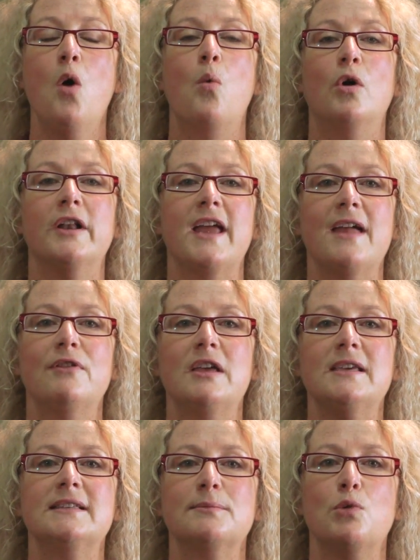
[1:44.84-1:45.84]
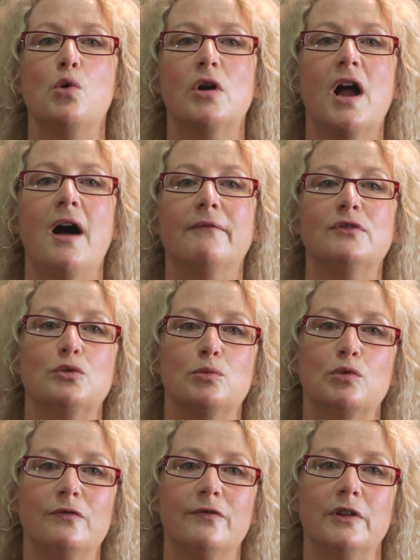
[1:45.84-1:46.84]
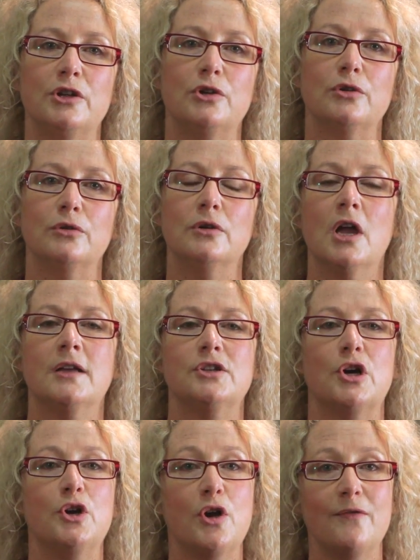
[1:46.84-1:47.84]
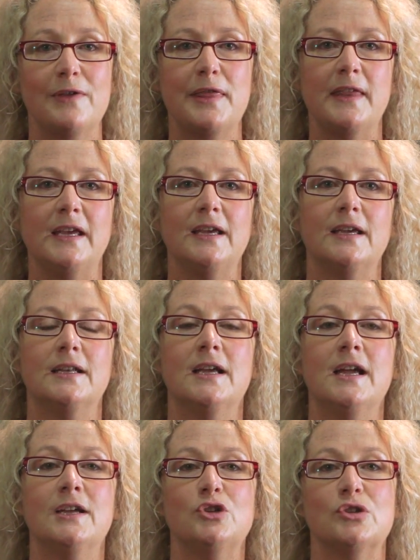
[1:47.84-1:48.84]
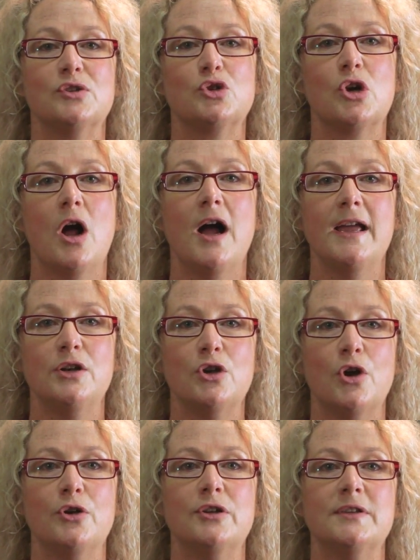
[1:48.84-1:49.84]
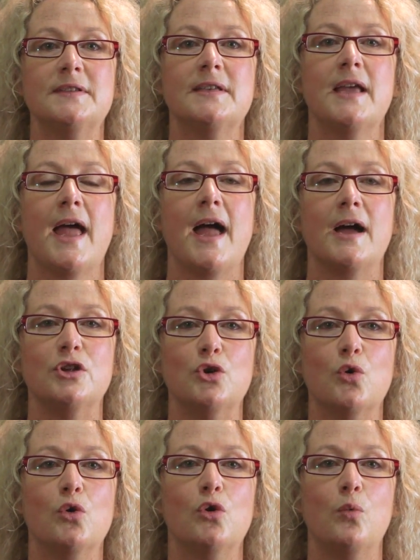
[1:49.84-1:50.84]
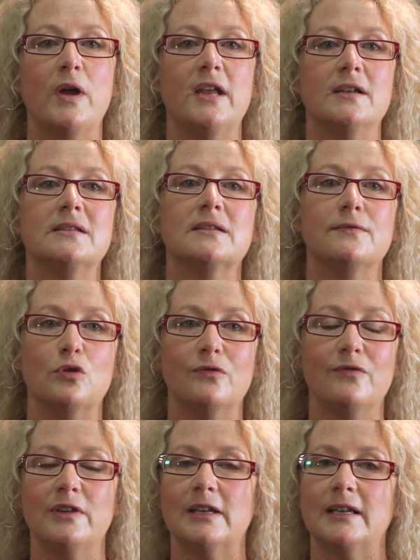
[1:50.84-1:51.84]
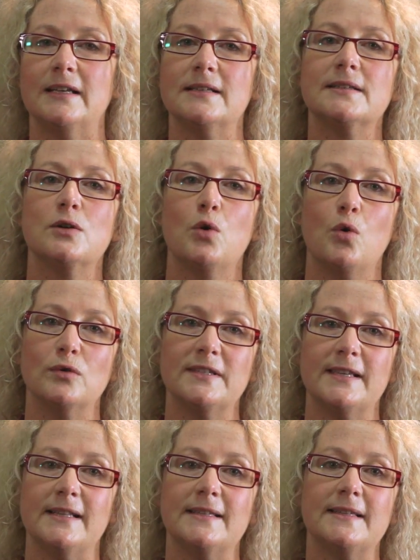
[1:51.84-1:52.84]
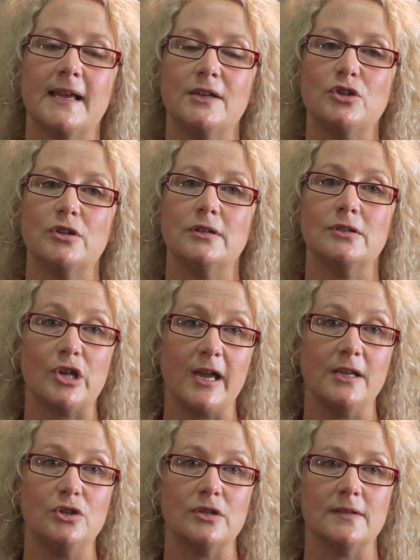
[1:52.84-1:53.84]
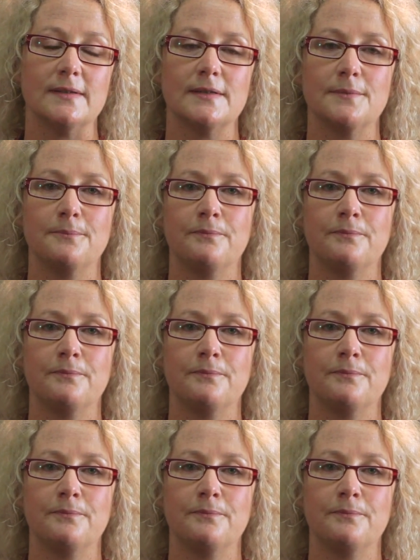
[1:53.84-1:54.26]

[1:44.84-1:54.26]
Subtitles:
whatever is more comfortable for you. Don't overthink it, just try and notice how your awareness of your feelings or sensation changes.